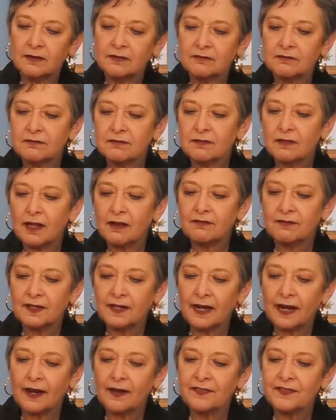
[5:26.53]

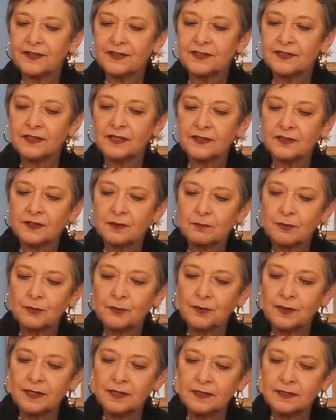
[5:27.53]
fluffing out the center
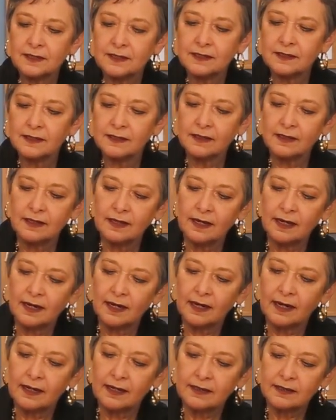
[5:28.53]
point
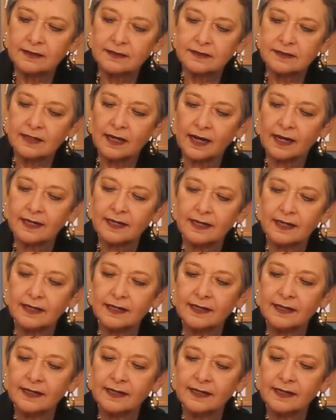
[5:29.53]
and tucking